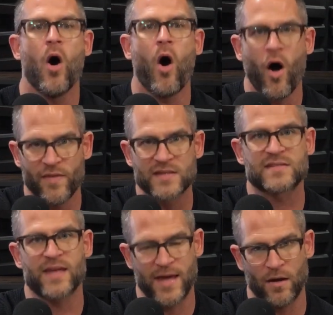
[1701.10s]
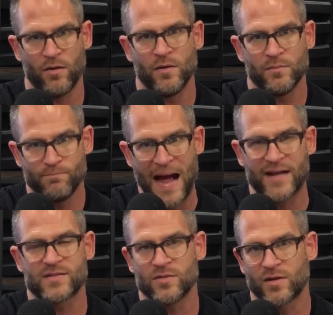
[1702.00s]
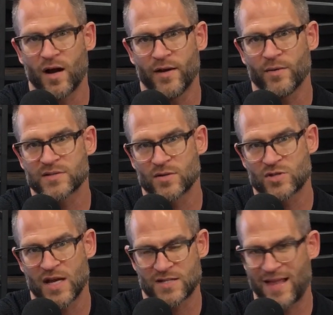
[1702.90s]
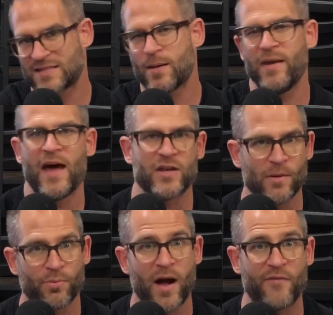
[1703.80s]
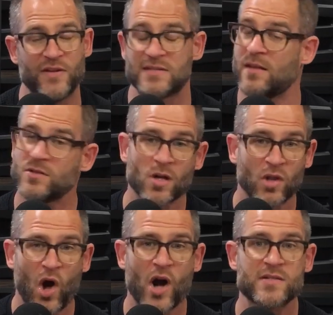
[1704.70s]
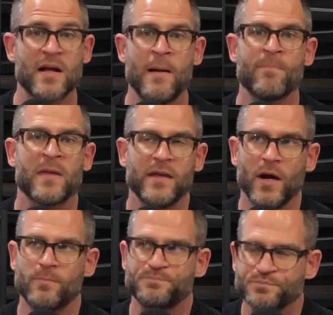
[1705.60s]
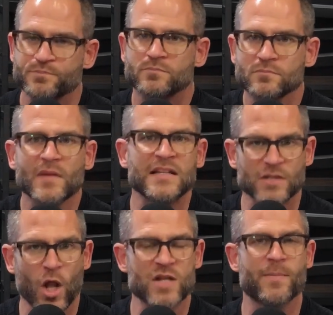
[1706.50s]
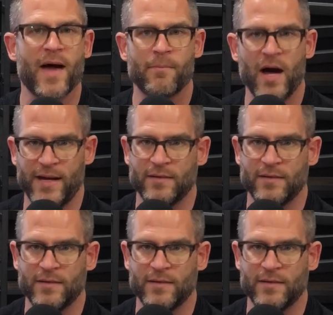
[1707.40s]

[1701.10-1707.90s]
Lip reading: on the sale back to the condo association. That's coming out of your profits. And those are large, it's a large amount of money.